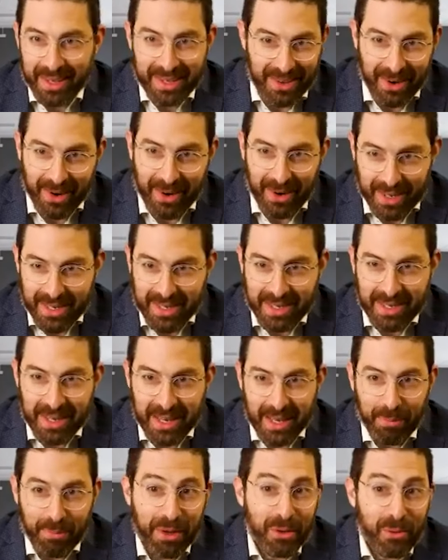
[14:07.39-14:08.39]
It's hard to
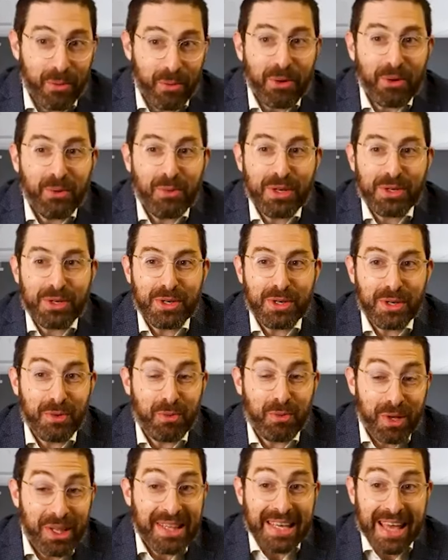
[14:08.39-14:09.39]
see it. But in the world in which
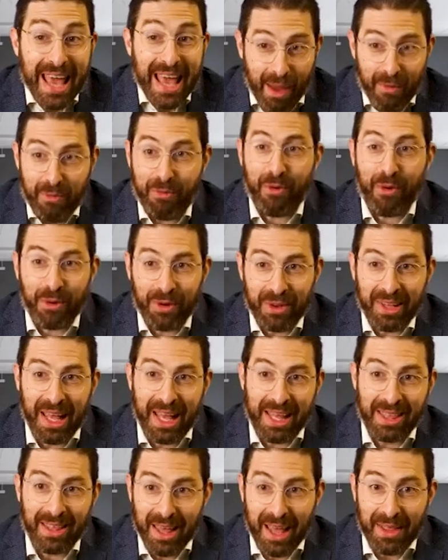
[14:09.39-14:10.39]
really the effort
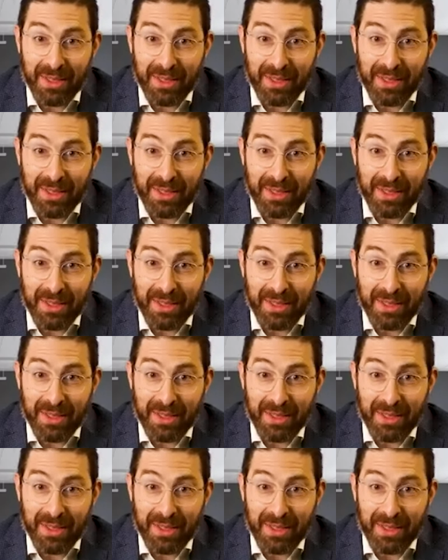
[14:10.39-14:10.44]
and,